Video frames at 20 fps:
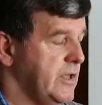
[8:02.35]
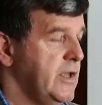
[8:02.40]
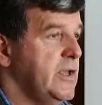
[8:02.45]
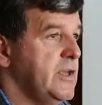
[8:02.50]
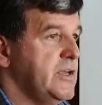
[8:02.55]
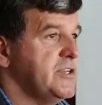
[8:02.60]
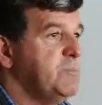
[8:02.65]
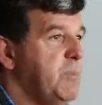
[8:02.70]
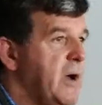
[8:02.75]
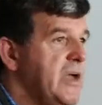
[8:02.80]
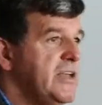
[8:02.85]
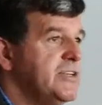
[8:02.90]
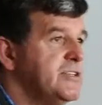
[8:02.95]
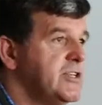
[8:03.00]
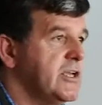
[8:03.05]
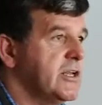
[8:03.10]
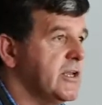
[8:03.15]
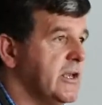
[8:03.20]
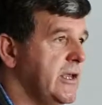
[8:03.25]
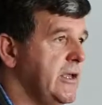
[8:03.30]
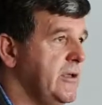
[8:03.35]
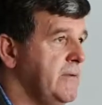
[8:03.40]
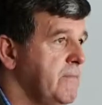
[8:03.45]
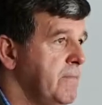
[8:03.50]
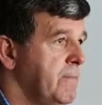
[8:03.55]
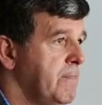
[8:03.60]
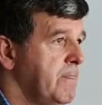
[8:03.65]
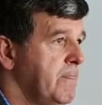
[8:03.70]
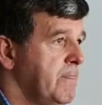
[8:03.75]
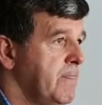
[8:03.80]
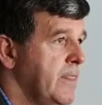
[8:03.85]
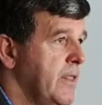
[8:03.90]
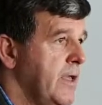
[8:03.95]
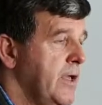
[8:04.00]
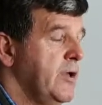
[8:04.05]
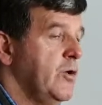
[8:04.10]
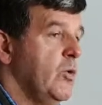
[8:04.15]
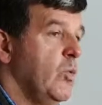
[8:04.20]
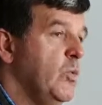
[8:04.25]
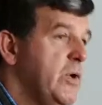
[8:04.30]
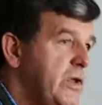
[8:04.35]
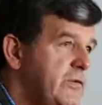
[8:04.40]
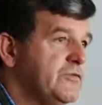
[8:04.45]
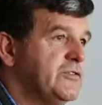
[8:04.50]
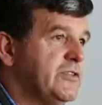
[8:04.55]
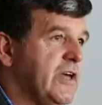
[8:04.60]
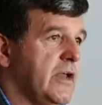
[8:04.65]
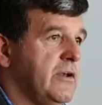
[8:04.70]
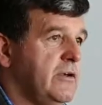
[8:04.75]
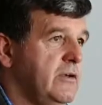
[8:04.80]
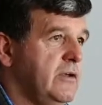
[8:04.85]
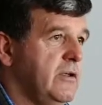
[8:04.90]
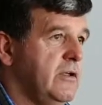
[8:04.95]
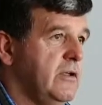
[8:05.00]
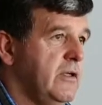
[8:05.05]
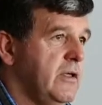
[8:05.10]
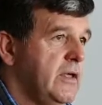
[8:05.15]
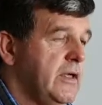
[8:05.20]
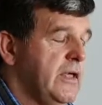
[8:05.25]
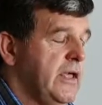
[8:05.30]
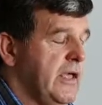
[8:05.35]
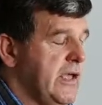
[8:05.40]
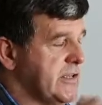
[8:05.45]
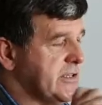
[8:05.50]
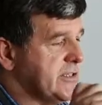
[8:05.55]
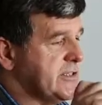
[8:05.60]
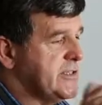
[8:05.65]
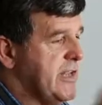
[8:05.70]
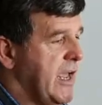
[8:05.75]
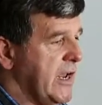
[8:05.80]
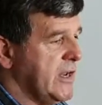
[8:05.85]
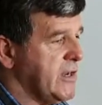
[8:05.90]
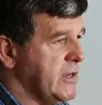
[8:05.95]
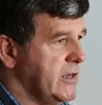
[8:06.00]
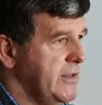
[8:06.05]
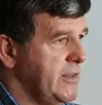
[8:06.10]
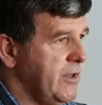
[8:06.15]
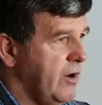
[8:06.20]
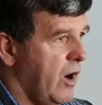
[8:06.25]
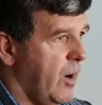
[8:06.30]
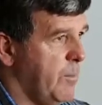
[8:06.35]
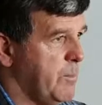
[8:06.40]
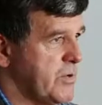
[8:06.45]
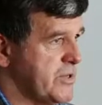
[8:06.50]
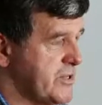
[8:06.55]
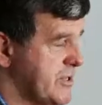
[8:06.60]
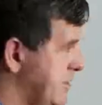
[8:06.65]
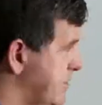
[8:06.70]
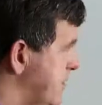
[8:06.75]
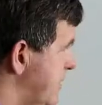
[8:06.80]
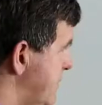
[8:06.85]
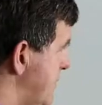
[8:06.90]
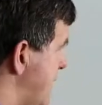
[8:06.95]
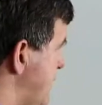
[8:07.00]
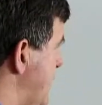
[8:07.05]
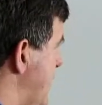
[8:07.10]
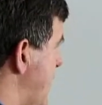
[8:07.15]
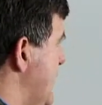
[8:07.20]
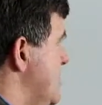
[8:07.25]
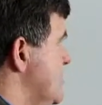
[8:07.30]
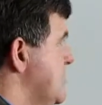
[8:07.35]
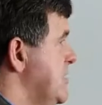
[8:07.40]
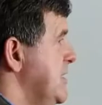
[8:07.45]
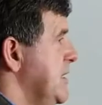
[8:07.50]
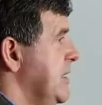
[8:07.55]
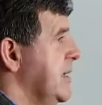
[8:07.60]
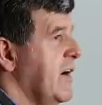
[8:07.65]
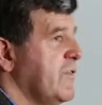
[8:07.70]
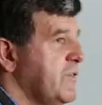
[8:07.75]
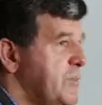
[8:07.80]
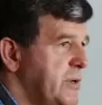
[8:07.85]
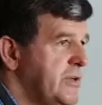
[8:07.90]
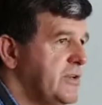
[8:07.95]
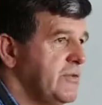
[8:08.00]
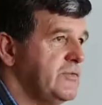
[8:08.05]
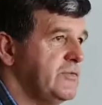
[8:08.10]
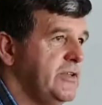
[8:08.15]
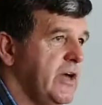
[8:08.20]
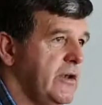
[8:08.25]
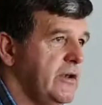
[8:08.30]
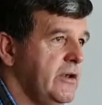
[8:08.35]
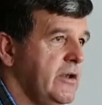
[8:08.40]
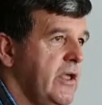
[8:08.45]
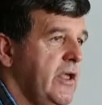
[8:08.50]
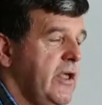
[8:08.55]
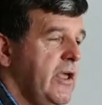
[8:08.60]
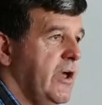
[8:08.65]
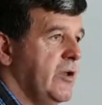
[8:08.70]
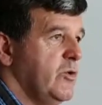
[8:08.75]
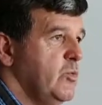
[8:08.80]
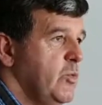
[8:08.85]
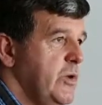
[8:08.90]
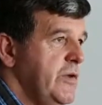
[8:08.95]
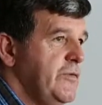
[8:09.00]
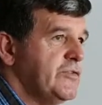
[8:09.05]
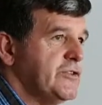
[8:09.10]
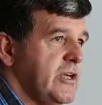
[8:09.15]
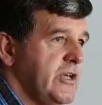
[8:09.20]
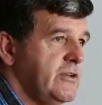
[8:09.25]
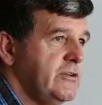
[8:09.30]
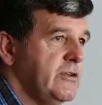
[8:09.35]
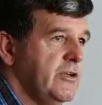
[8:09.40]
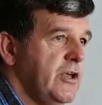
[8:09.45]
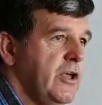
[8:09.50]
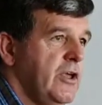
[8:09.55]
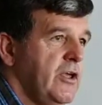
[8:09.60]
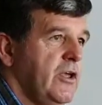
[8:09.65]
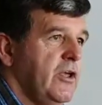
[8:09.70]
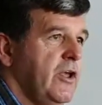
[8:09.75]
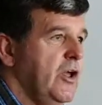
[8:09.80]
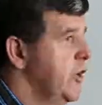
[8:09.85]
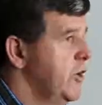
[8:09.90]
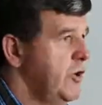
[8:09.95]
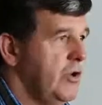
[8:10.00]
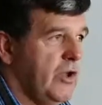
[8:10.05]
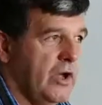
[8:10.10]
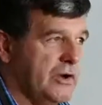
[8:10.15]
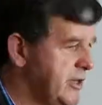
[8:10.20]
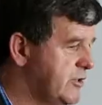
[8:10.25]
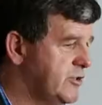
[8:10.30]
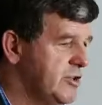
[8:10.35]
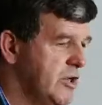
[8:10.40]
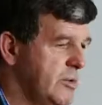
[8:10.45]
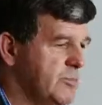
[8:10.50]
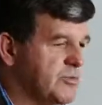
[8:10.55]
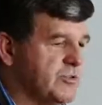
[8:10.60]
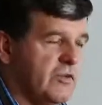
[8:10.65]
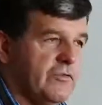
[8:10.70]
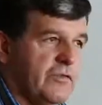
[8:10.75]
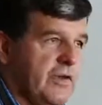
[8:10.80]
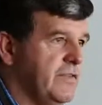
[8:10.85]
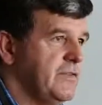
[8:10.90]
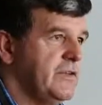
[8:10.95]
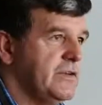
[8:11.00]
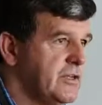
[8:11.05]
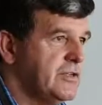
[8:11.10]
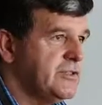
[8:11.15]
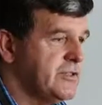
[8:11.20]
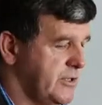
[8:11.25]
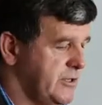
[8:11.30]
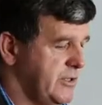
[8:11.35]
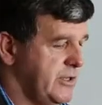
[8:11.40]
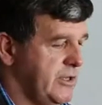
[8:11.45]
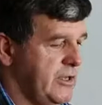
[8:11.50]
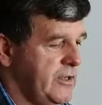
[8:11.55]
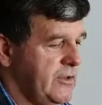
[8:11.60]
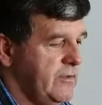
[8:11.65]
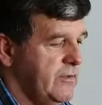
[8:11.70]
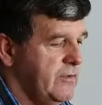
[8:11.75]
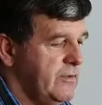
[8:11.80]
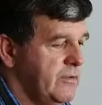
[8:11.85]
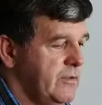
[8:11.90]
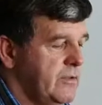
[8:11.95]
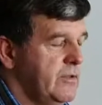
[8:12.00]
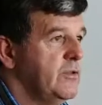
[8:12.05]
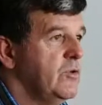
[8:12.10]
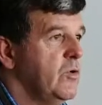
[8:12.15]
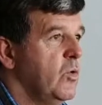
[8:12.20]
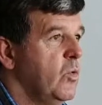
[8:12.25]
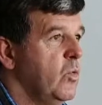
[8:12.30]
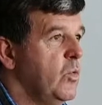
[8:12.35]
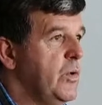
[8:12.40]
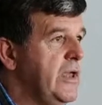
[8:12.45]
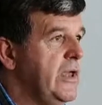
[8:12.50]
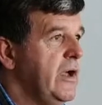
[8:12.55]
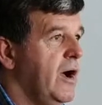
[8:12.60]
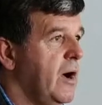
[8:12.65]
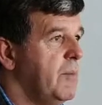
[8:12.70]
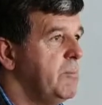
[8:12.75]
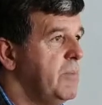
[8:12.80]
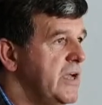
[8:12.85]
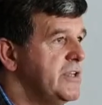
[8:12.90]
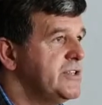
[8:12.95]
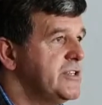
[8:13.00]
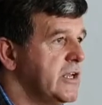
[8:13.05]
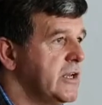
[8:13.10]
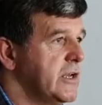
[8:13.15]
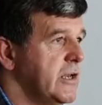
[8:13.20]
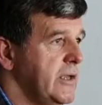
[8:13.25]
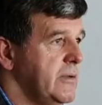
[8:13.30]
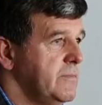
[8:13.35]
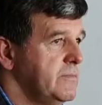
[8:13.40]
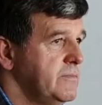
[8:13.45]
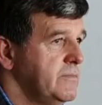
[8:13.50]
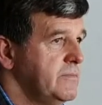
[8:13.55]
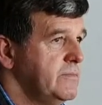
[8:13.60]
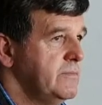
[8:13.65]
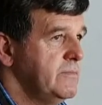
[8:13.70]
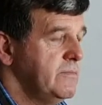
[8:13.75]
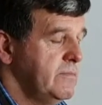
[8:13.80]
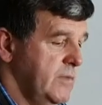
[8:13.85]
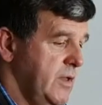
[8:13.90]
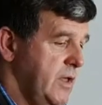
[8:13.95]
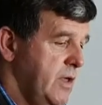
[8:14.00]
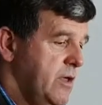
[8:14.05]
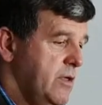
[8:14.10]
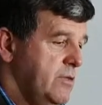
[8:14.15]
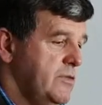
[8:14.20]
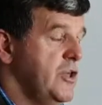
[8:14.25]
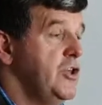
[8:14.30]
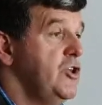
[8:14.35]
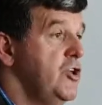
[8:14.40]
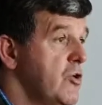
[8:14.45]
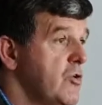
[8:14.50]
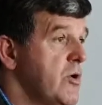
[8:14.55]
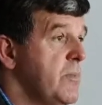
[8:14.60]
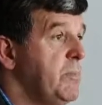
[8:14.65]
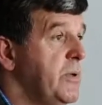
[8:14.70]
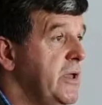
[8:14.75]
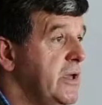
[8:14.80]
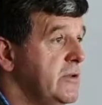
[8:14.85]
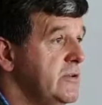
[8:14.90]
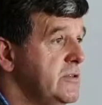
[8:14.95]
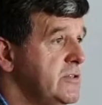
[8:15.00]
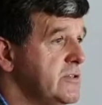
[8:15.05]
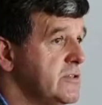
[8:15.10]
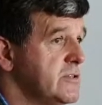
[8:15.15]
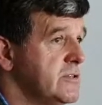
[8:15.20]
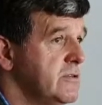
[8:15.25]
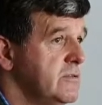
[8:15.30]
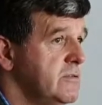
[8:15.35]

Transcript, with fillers: It's basically, we've done exactly the opposite that the ANC government have done, and we've said, not in terms of ethnicity, we are basically the Europeans